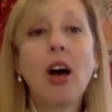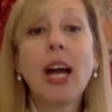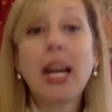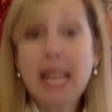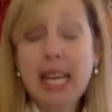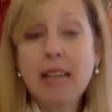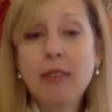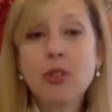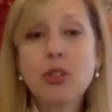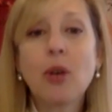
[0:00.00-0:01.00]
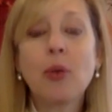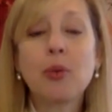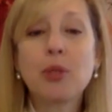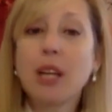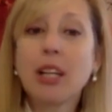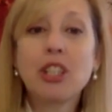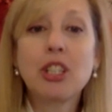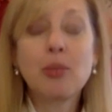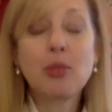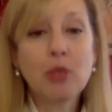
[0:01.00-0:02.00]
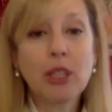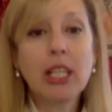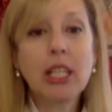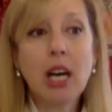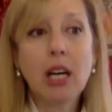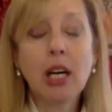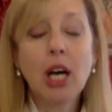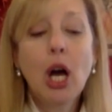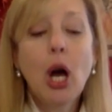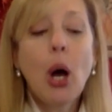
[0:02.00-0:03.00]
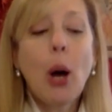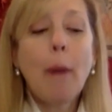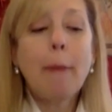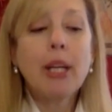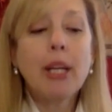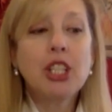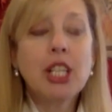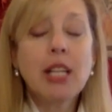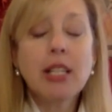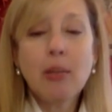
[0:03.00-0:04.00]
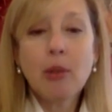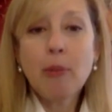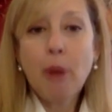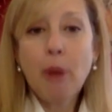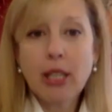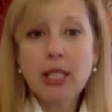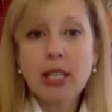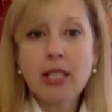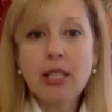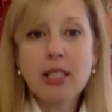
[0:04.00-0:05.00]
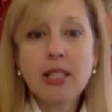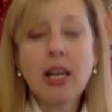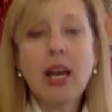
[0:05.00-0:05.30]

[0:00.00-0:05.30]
80. So it's not like she was really young, but she ended up with Parkinson's.